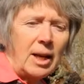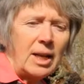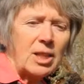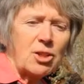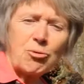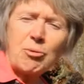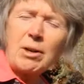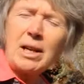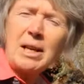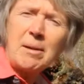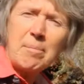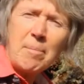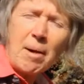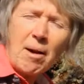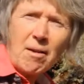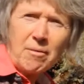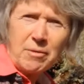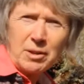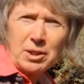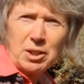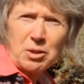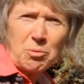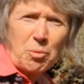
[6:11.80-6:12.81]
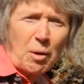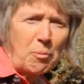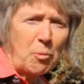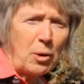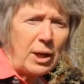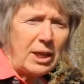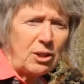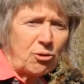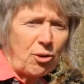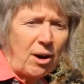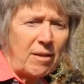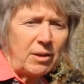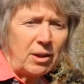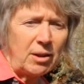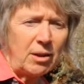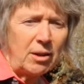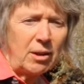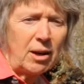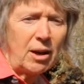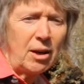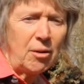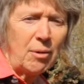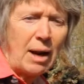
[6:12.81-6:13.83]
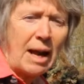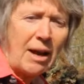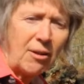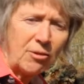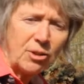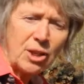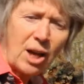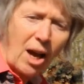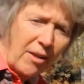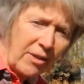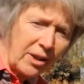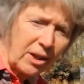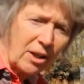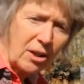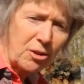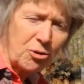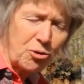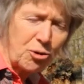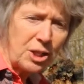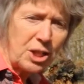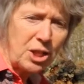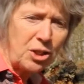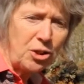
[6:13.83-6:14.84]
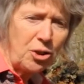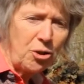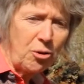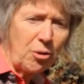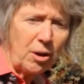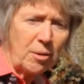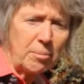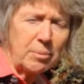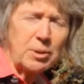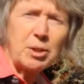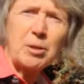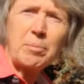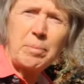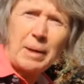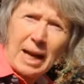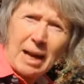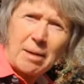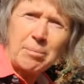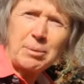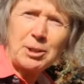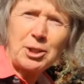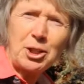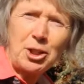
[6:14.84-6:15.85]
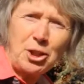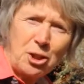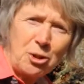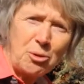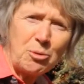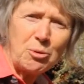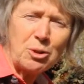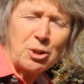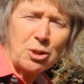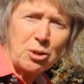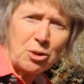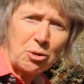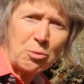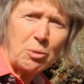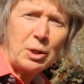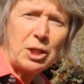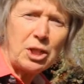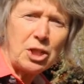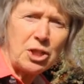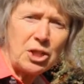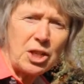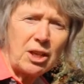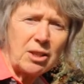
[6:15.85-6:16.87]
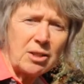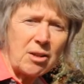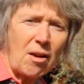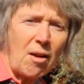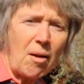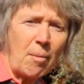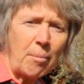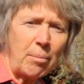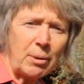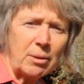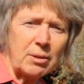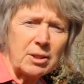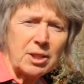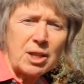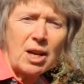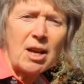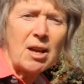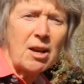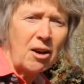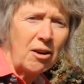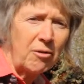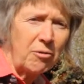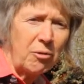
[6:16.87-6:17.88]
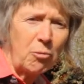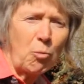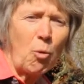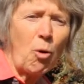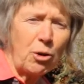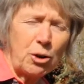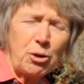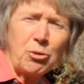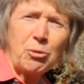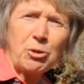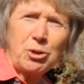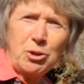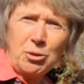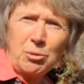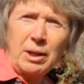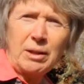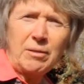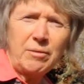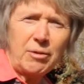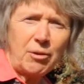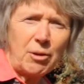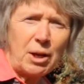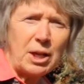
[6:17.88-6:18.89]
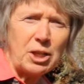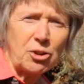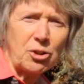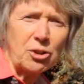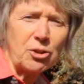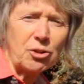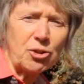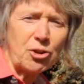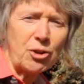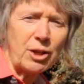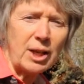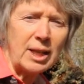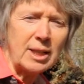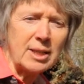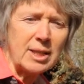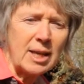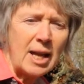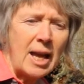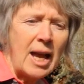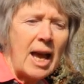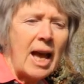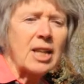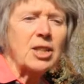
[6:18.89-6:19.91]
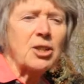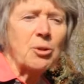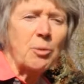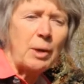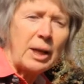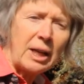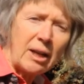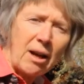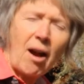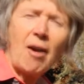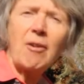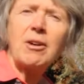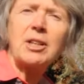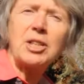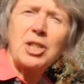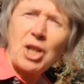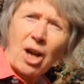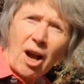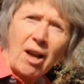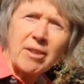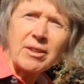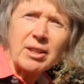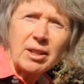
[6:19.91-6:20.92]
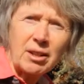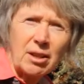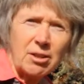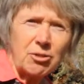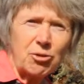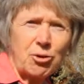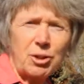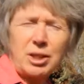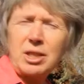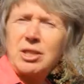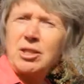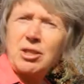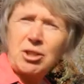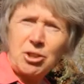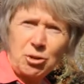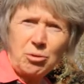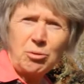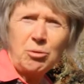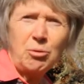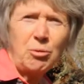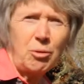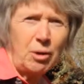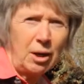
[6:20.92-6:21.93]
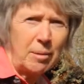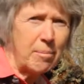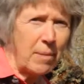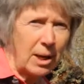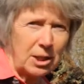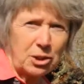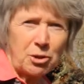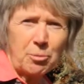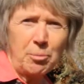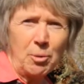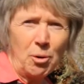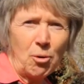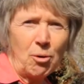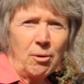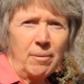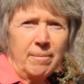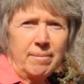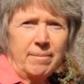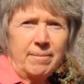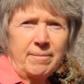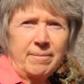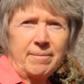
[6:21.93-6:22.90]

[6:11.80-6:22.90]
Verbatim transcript: It's really marvellous when we travel around other countries in Europe to be able to use the Swedish examples of what you're doing for ancient trees to encourage other countries to do much more.